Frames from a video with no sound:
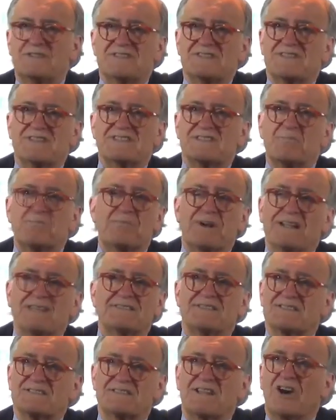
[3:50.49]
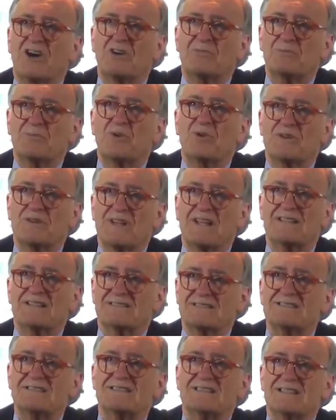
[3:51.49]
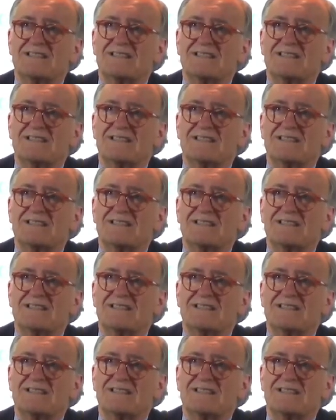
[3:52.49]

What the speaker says: these things in practice now, more than